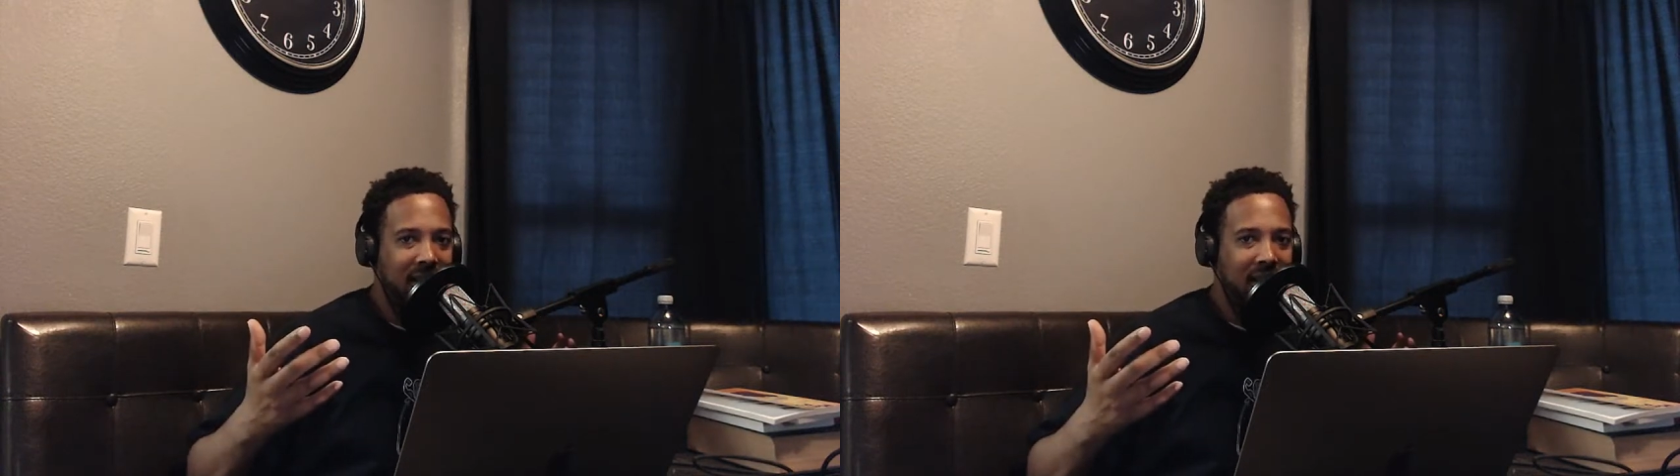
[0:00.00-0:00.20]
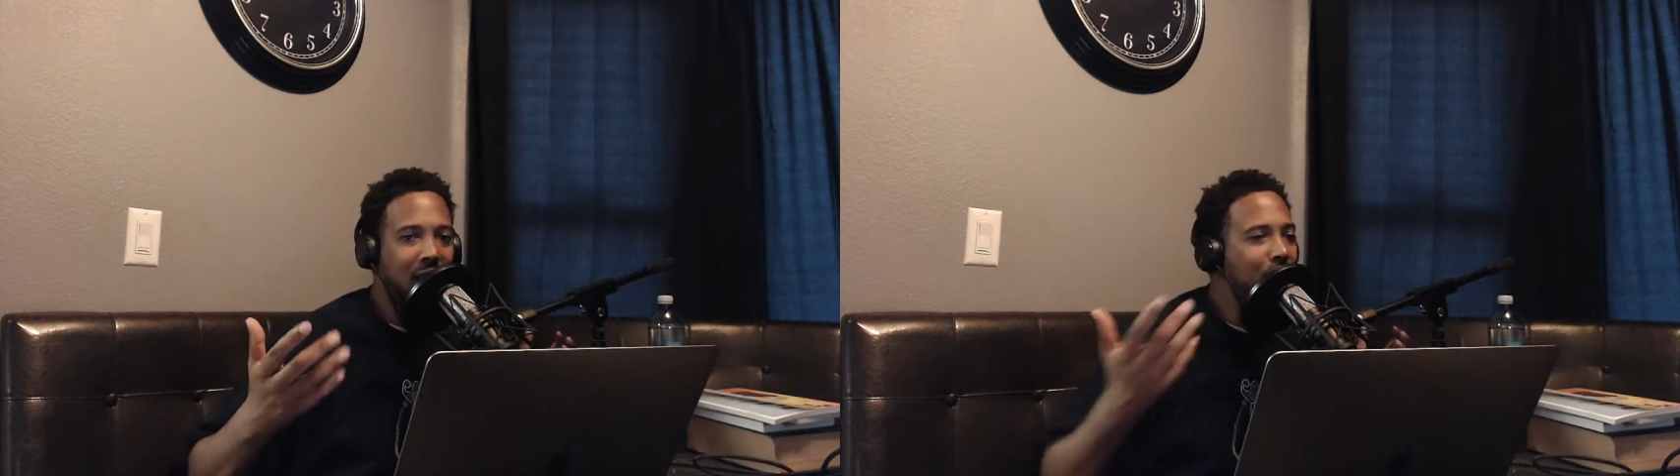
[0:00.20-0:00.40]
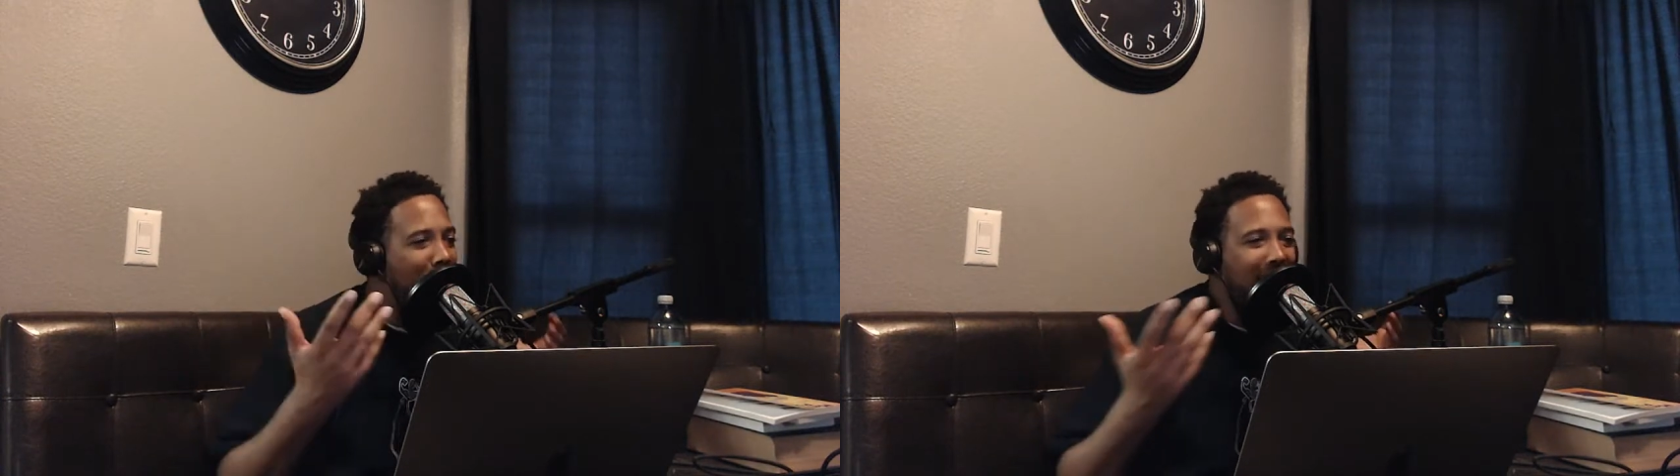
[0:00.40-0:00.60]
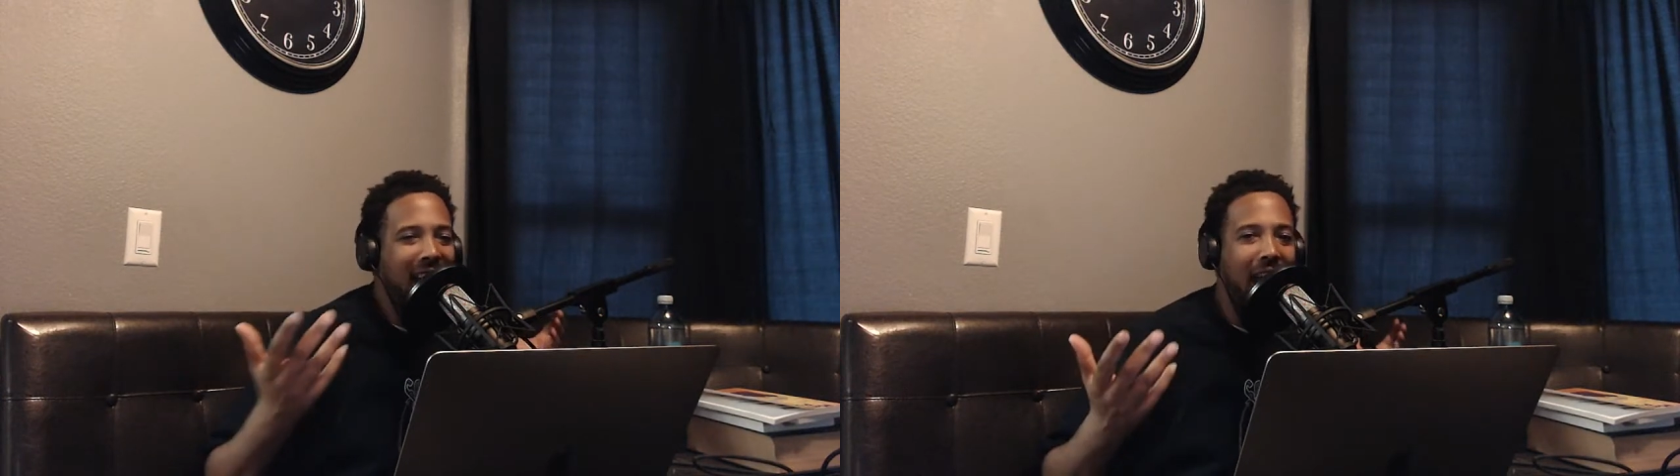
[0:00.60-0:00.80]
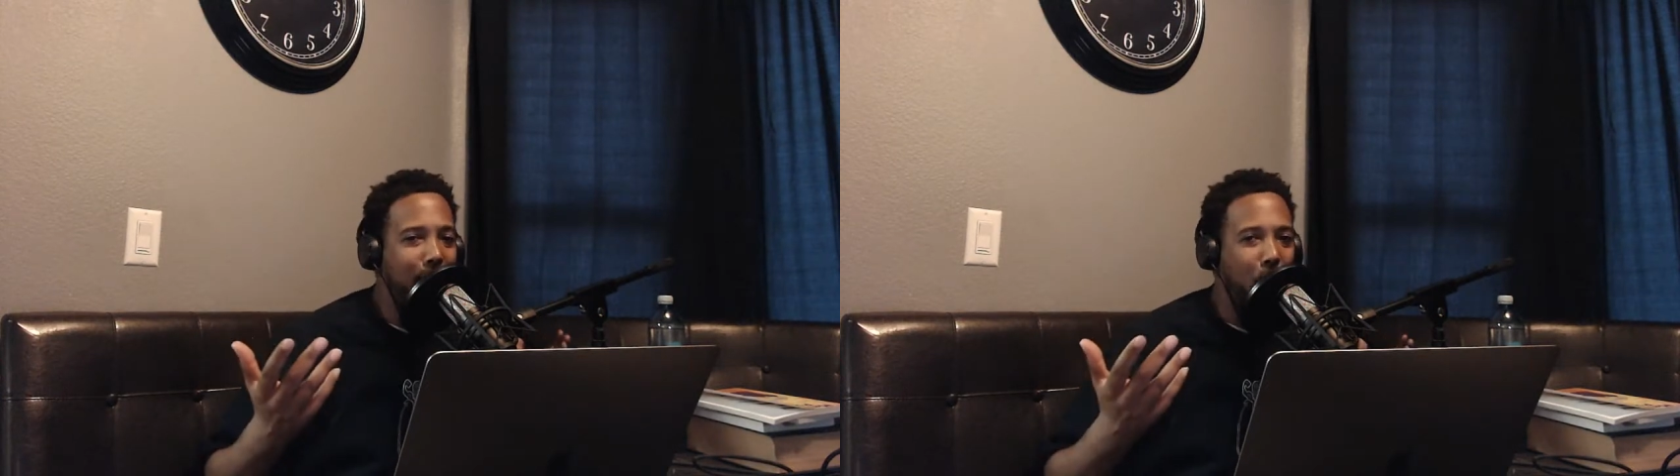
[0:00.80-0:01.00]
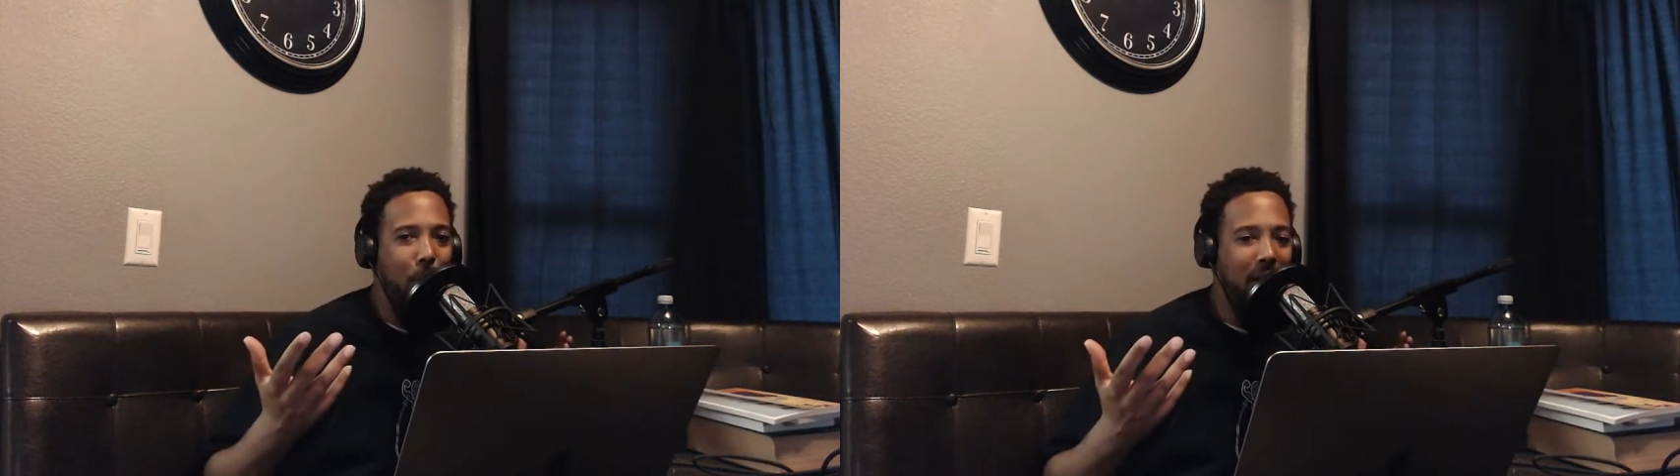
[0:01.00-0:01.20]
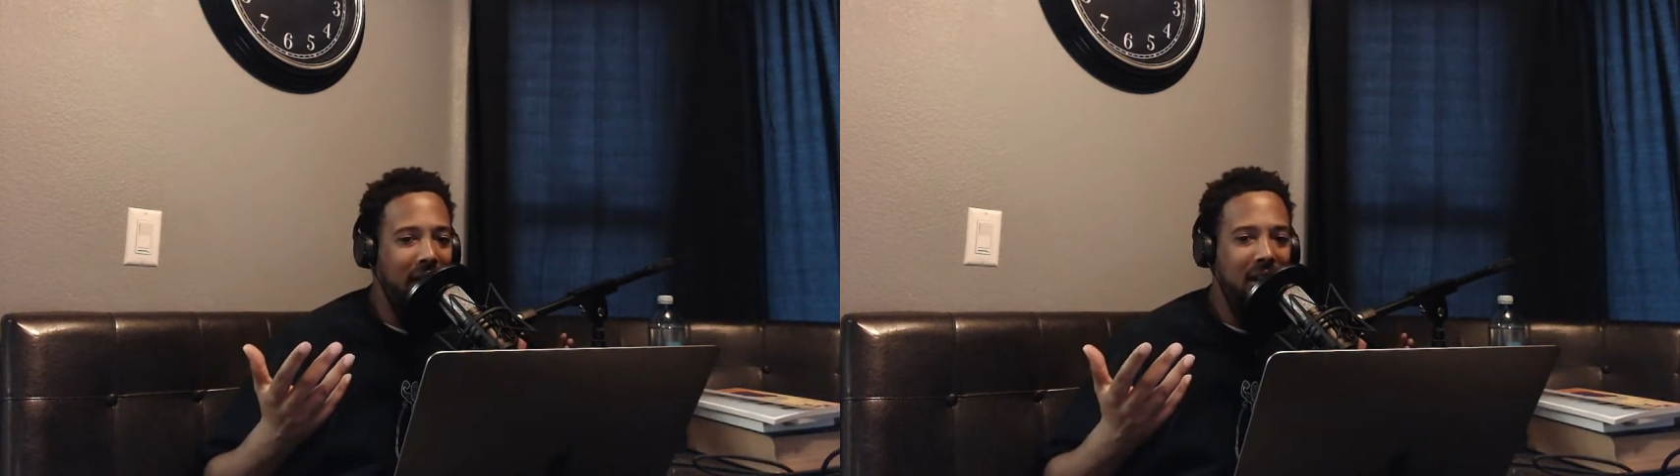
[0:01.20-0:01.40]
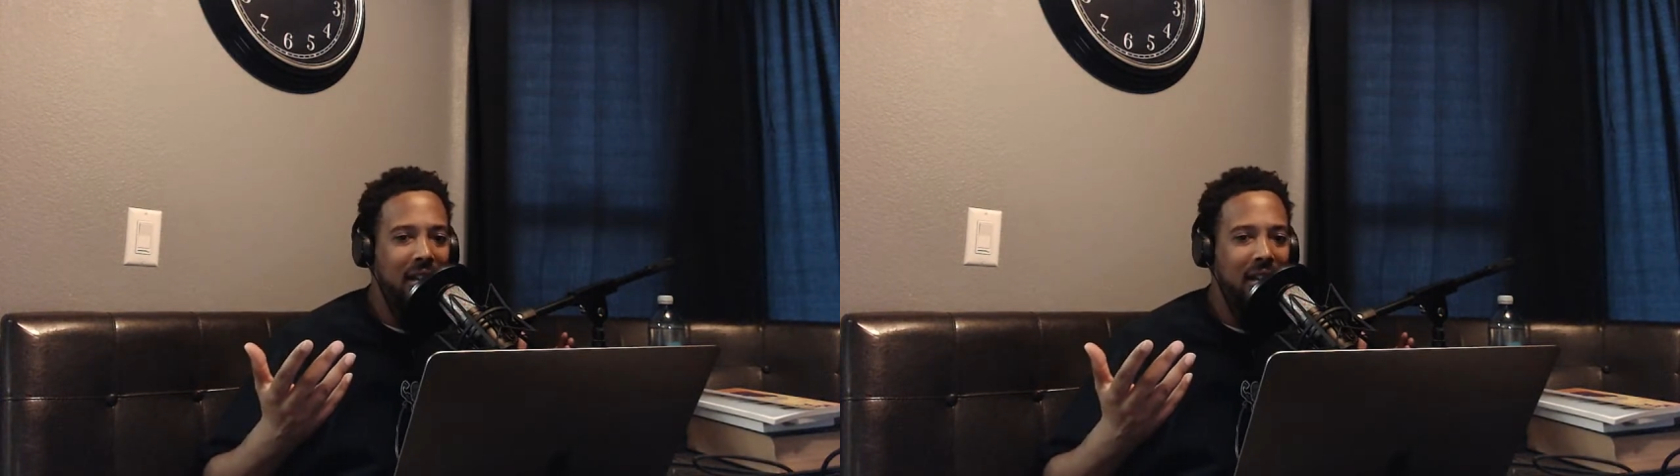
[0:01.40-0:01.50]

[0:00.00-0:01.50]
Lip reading: You're not going to have no money.